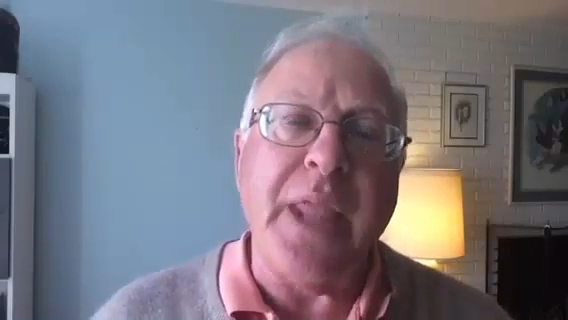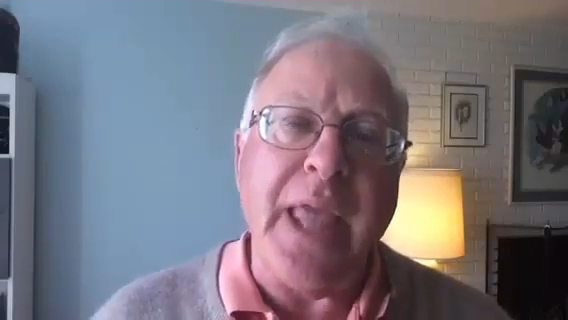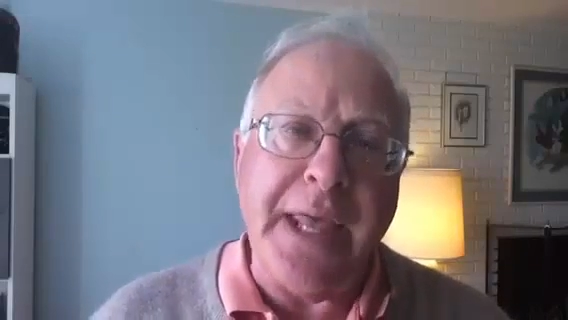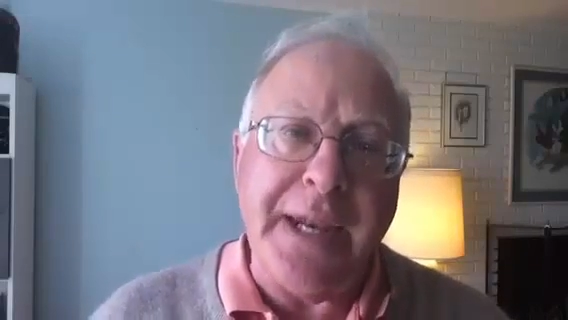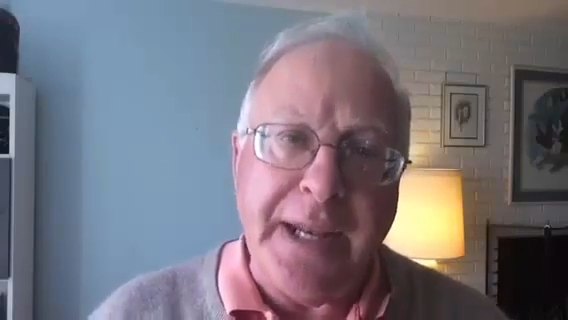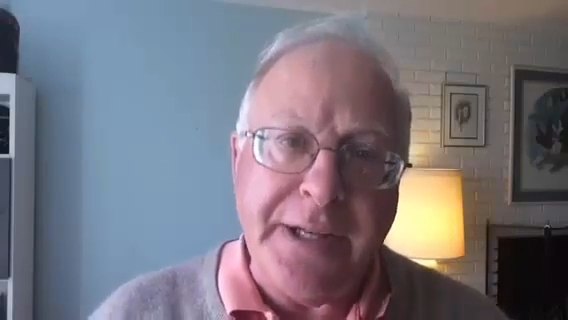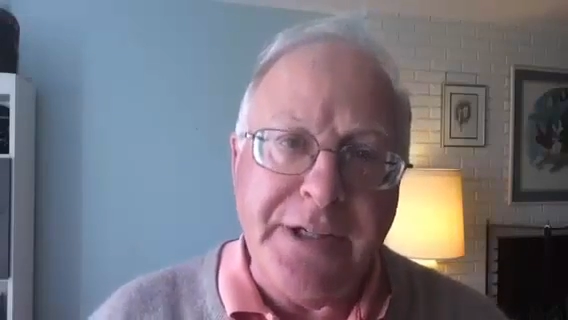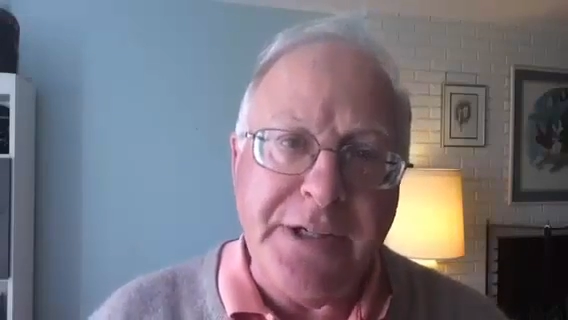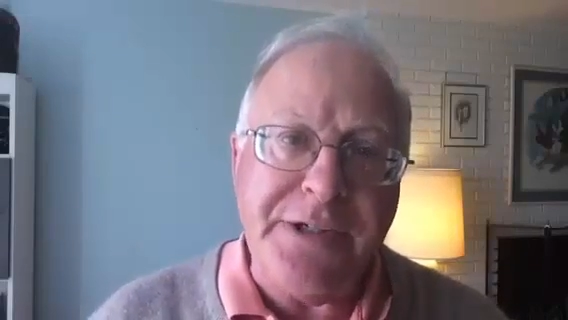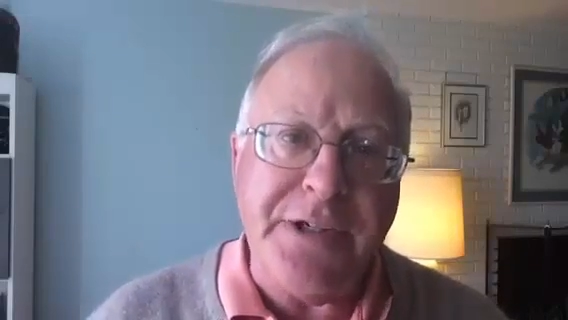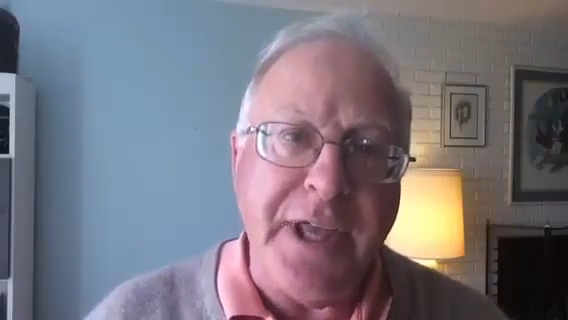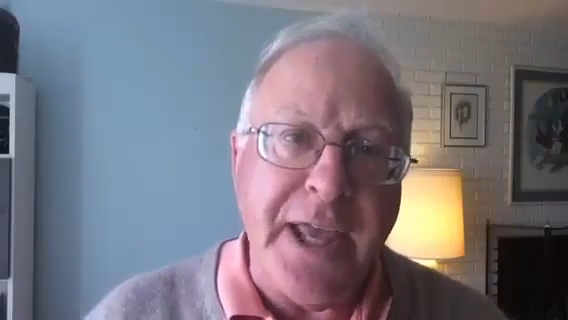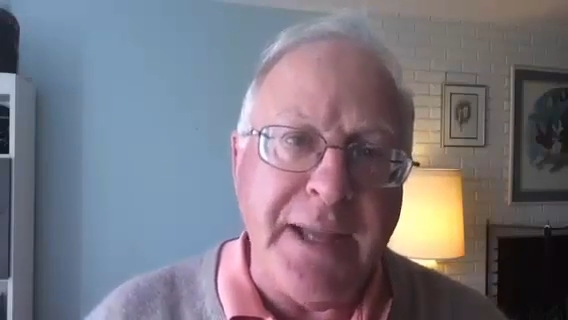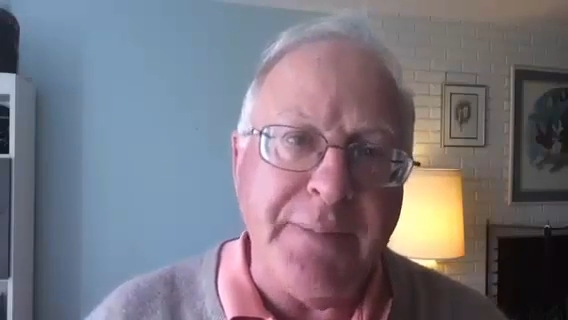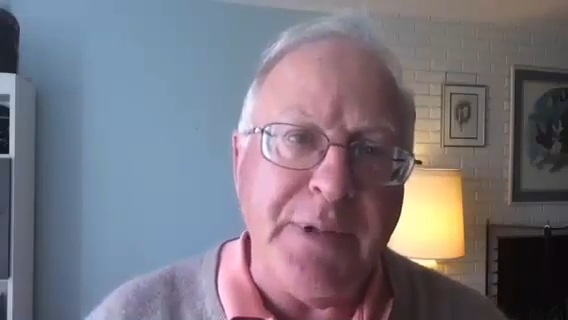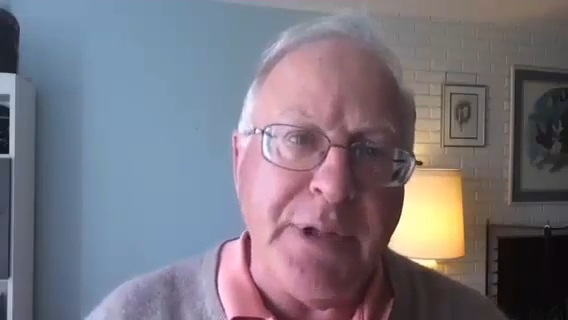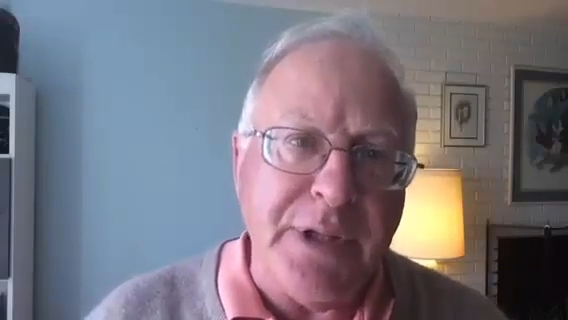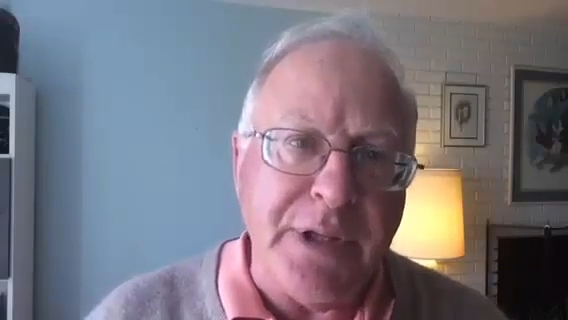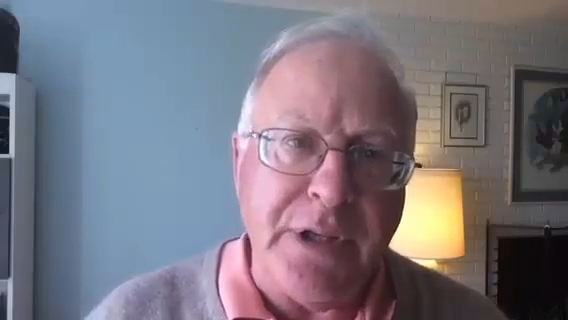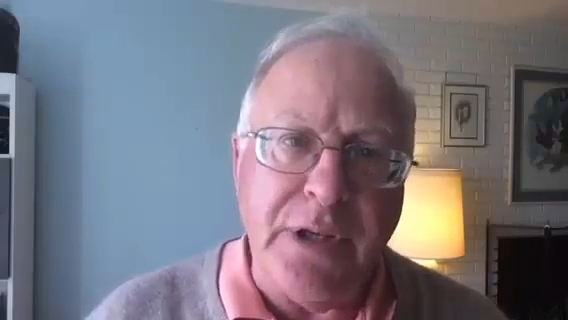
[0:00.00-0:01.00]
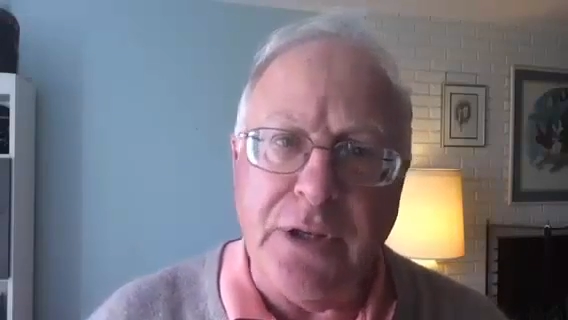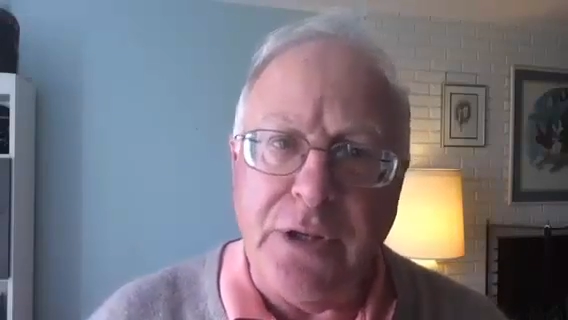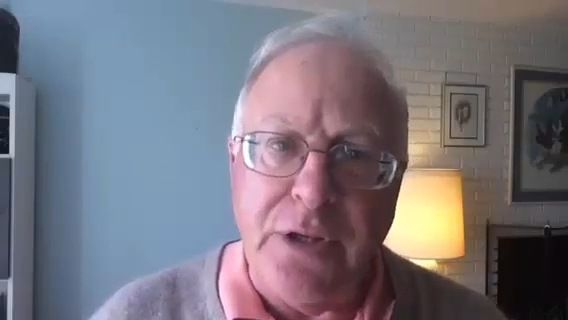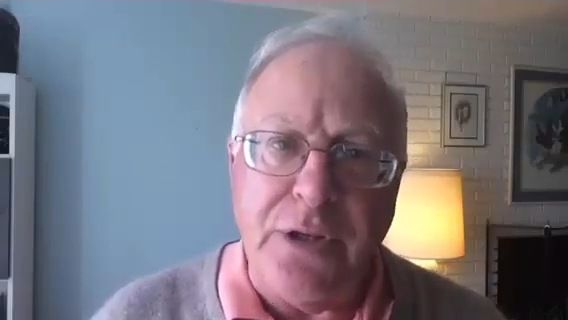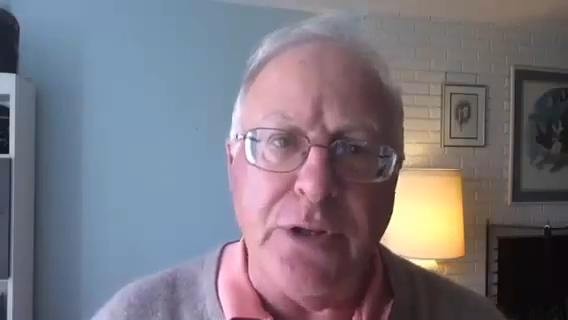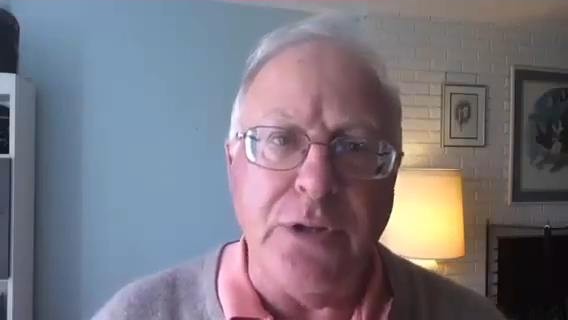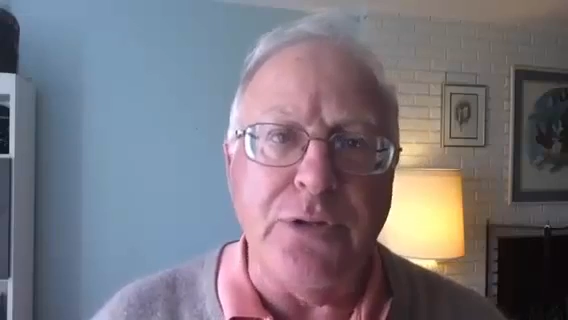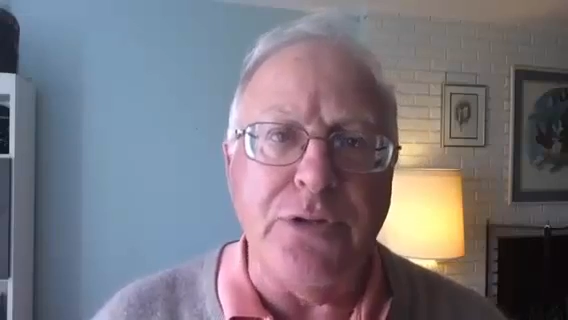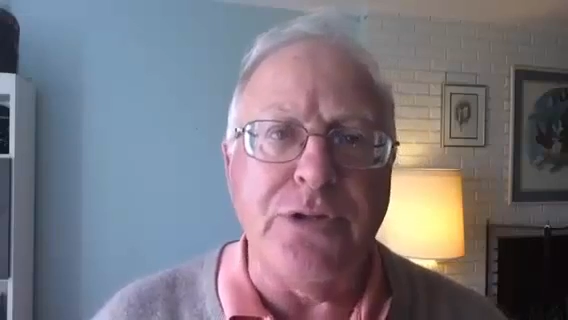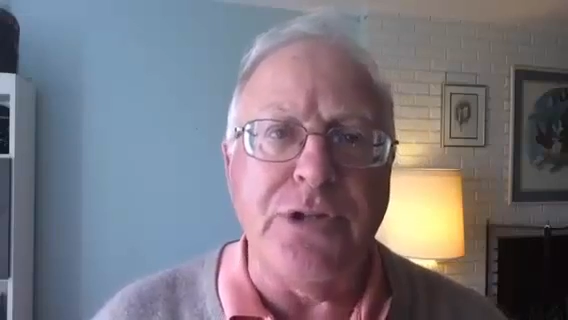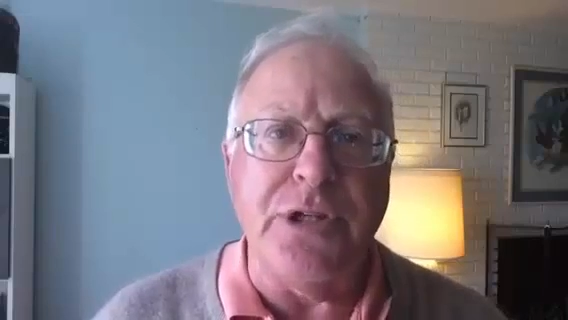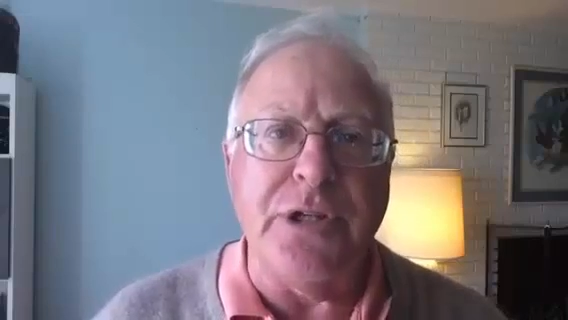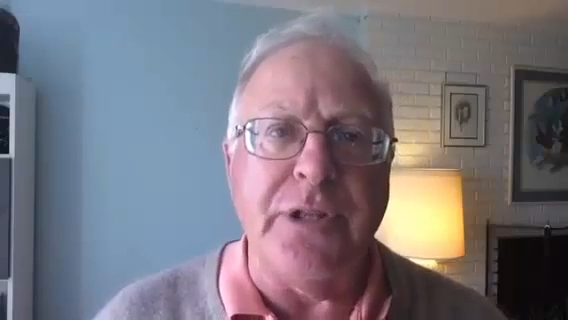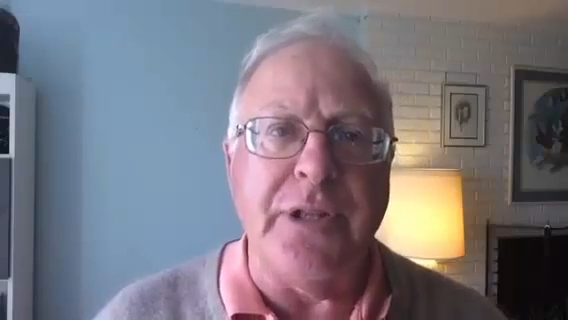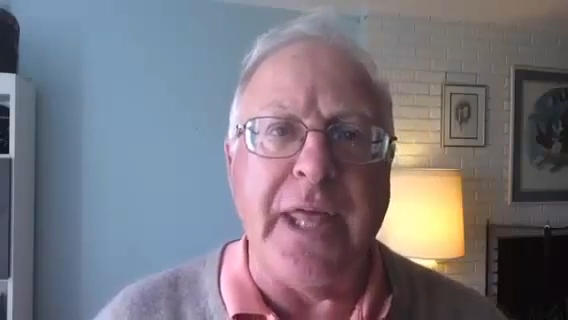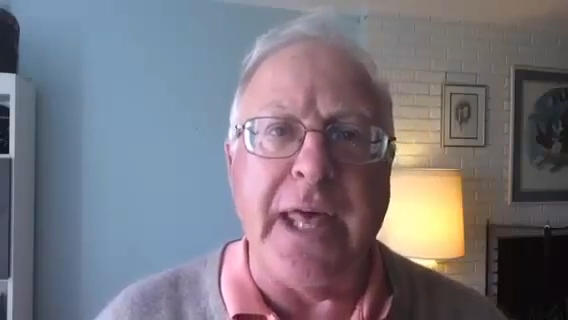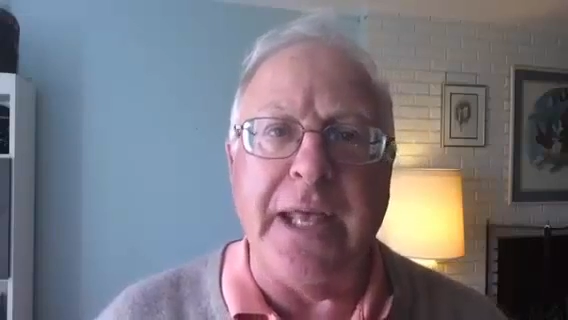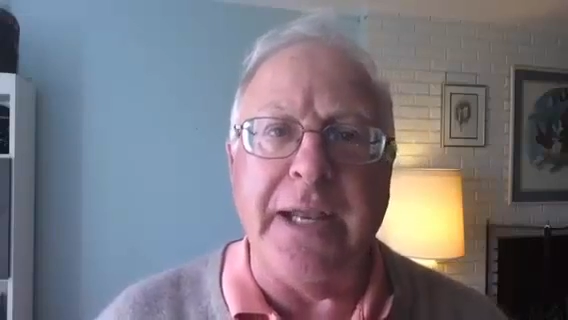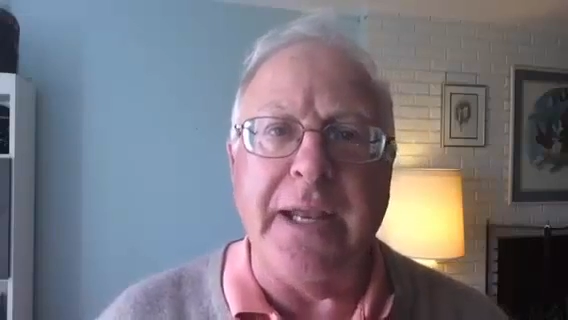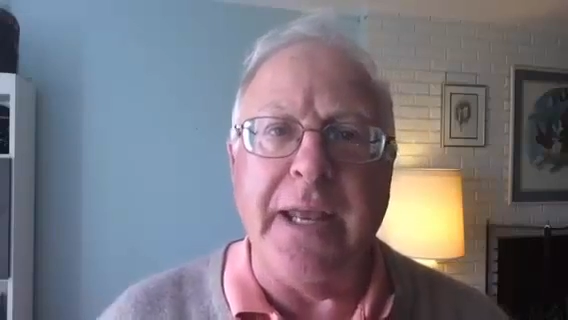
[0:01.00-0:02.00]
And I just came to the
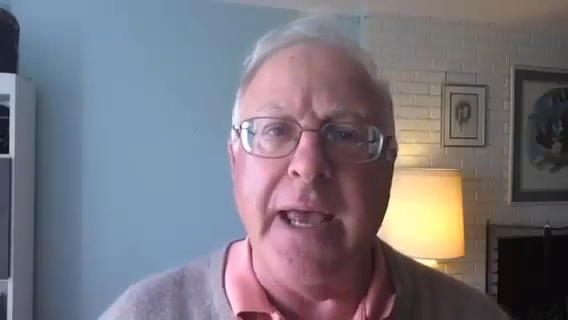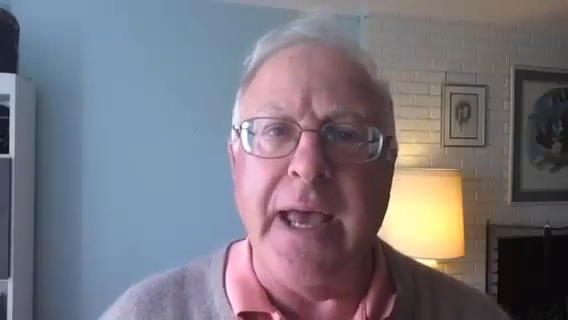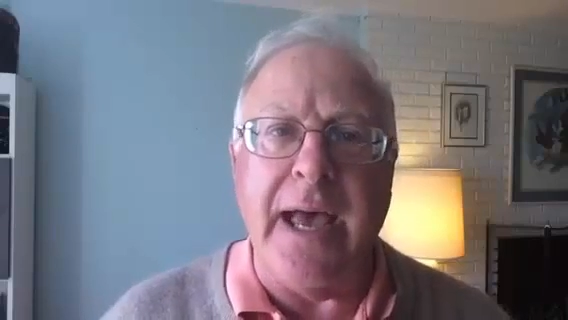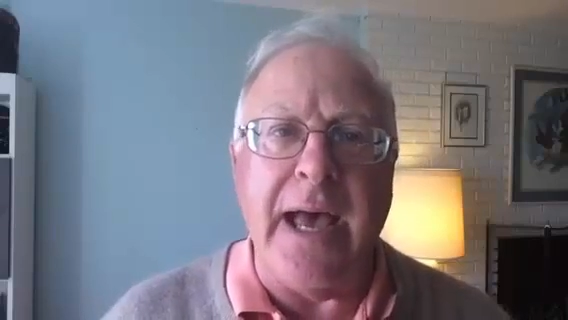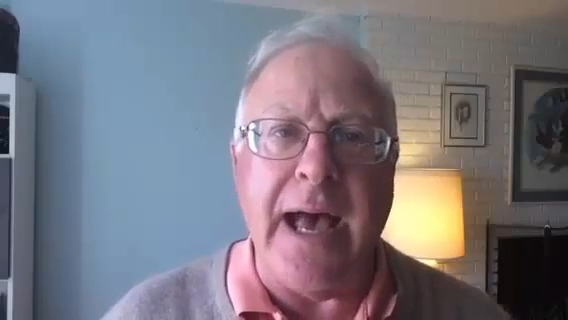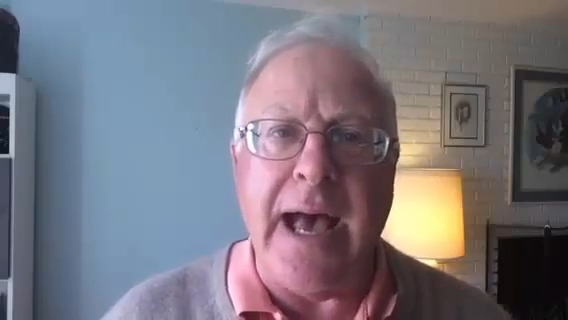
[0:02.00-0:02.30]
conclusion that